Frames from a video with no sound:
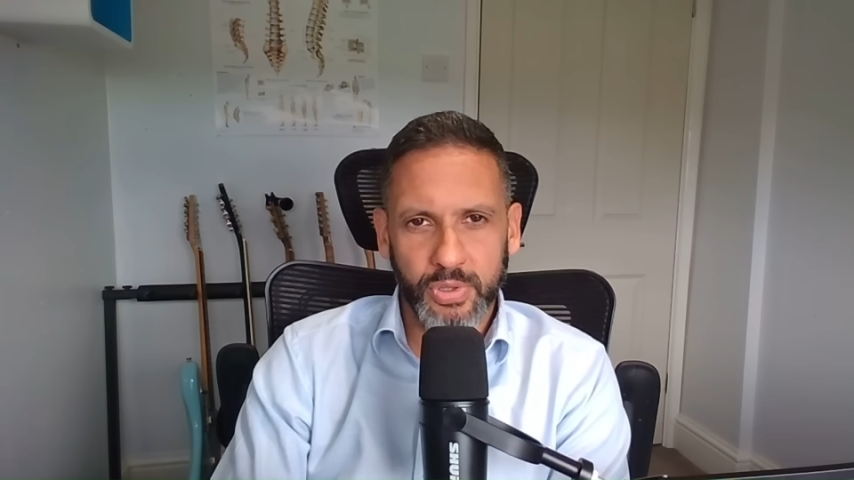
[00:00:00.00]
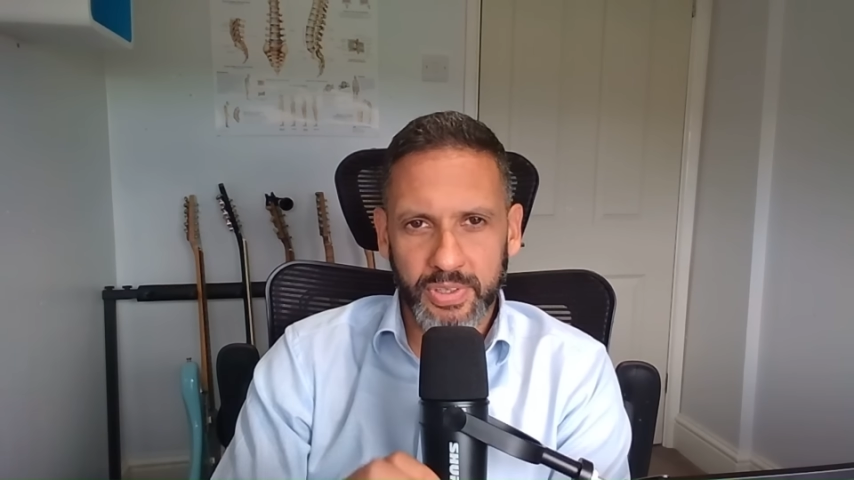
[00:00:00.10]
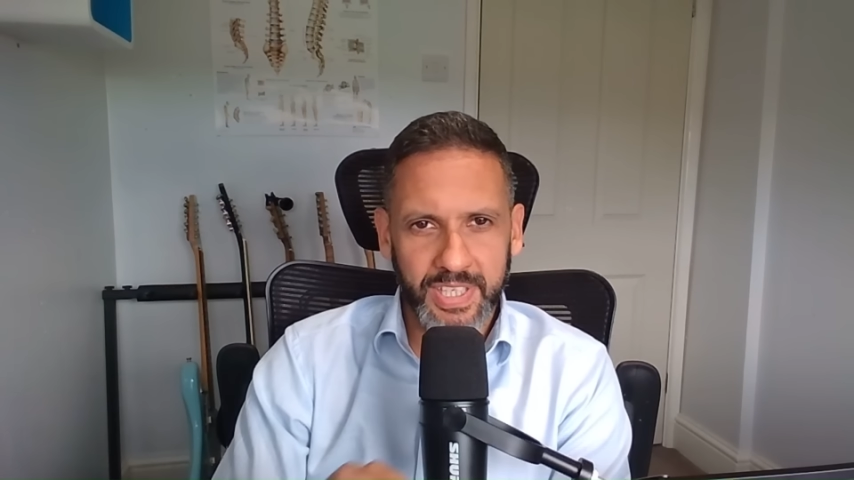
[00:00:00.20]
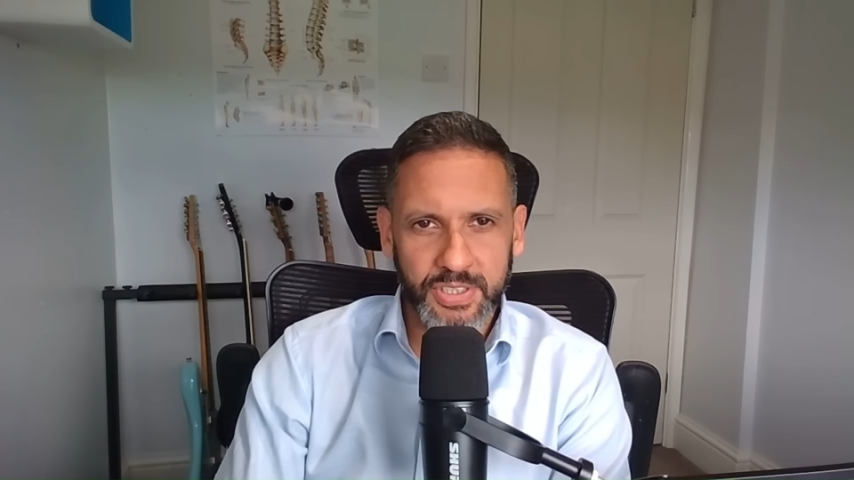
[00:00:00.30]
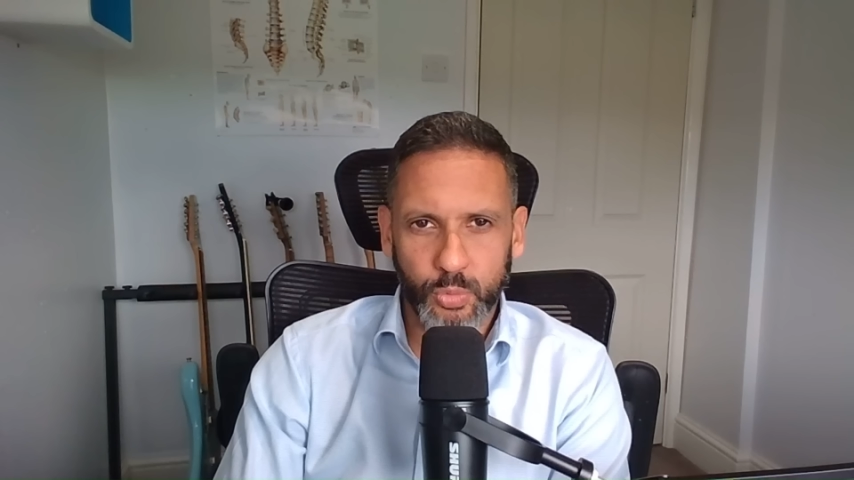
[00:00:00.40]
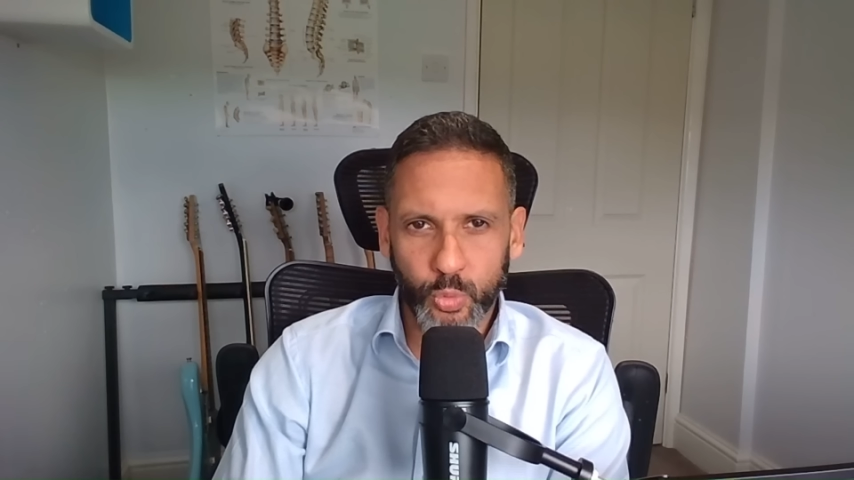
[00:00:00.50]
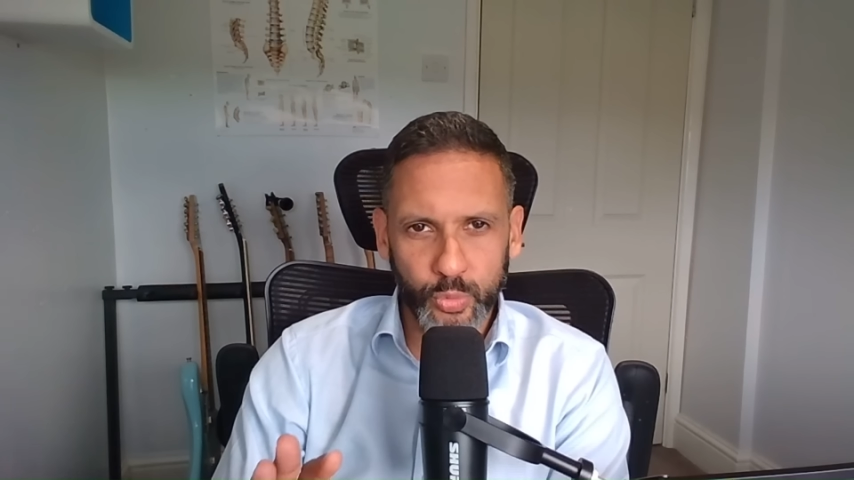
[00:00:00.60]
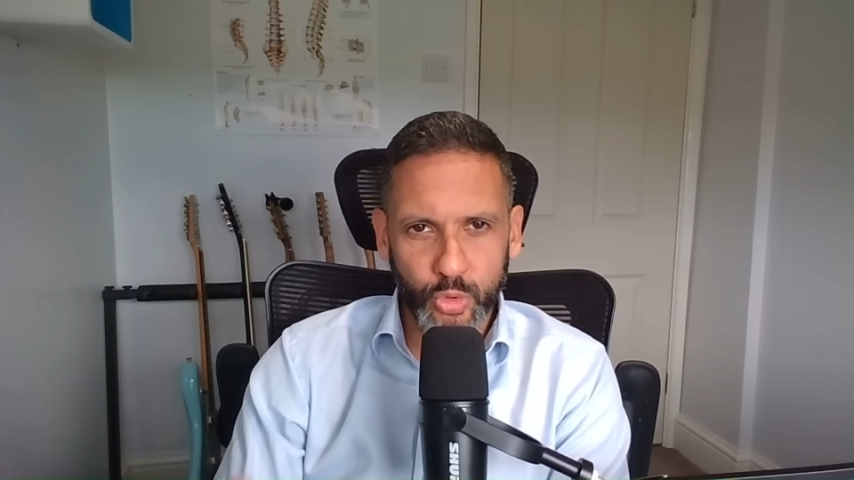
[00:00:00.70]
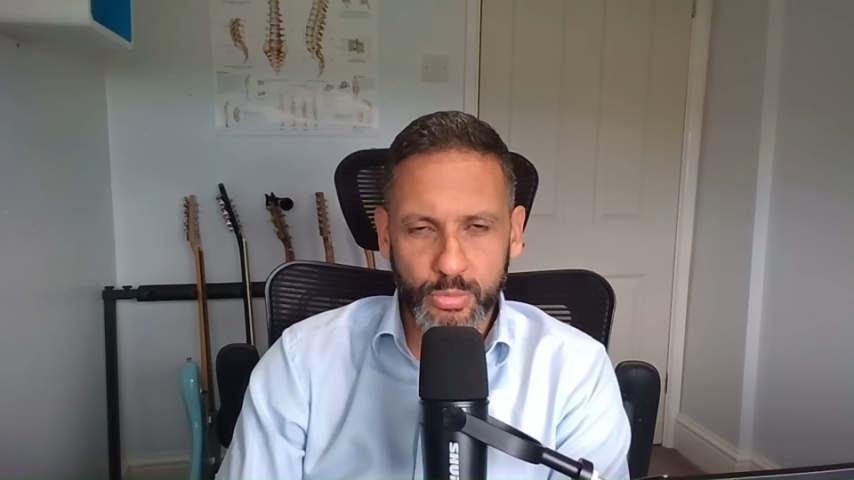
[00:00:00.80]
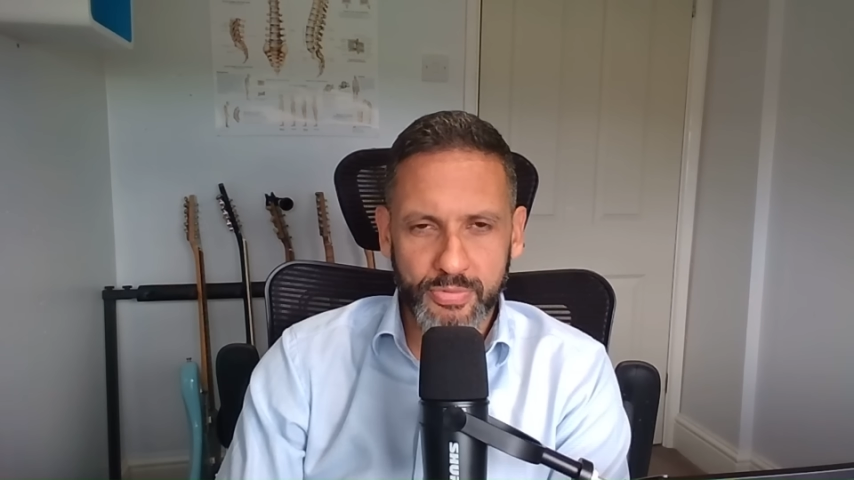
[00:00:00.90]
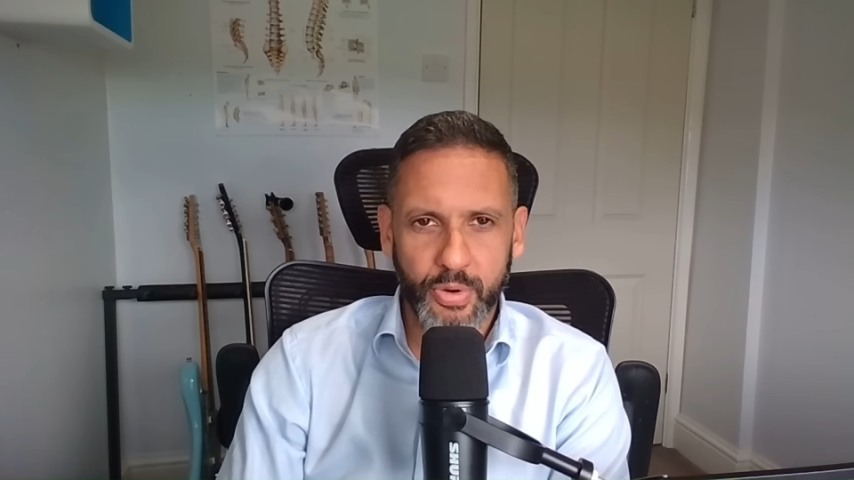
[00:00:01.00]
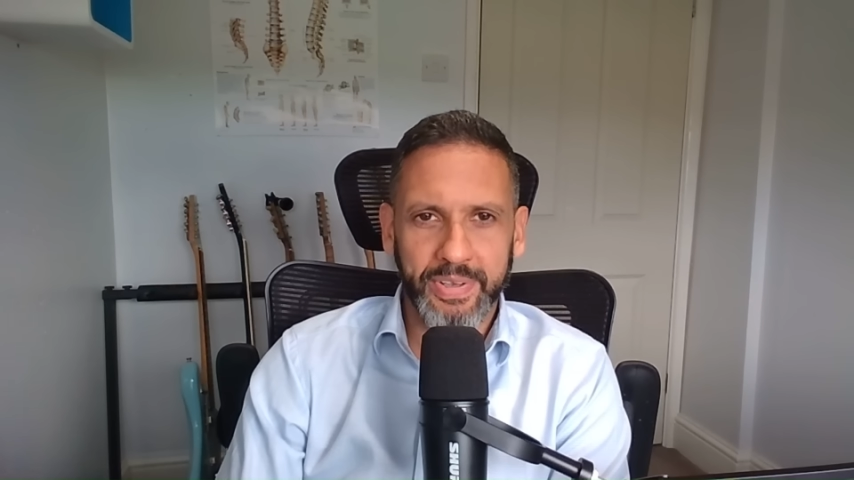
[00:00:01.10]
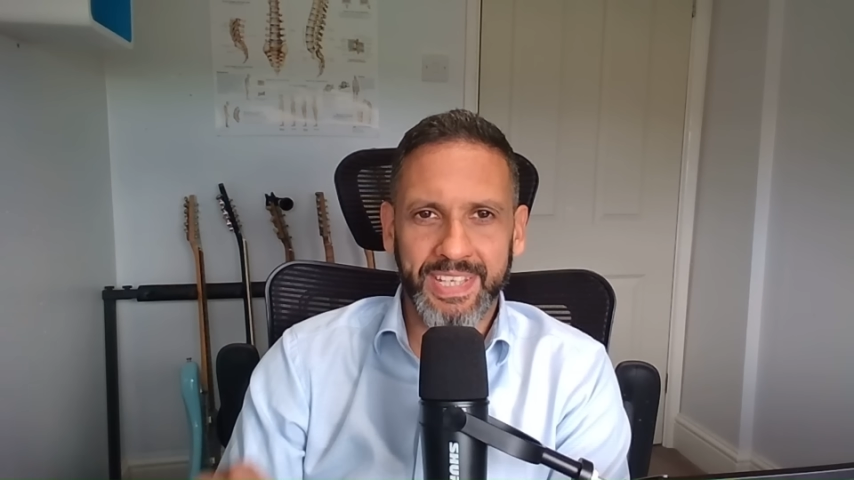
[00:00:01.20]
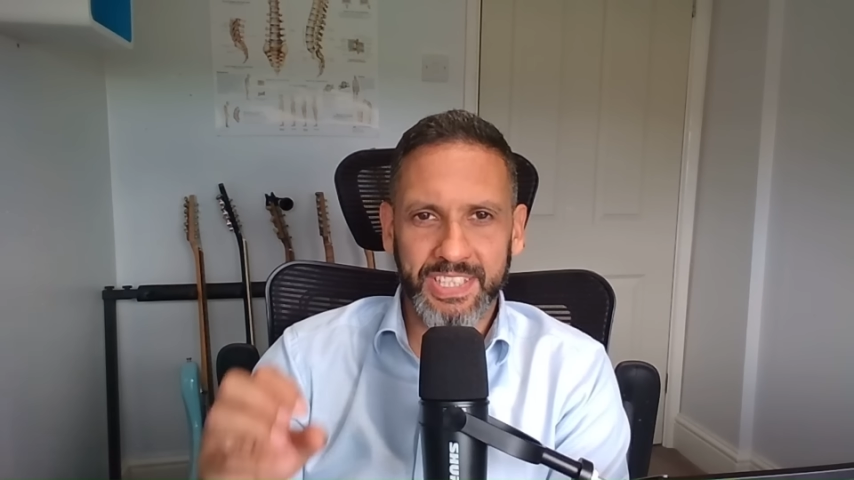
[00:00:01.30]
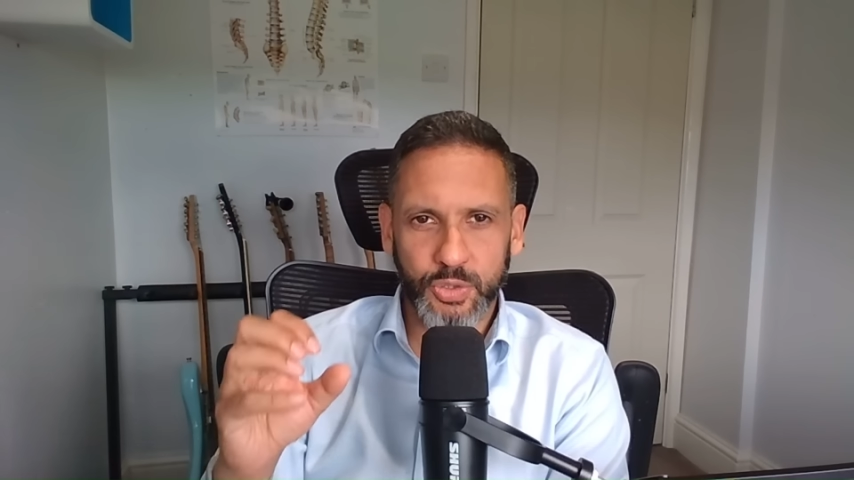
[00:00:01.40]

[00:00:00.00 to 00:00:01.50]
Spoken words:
that these are all normal findings.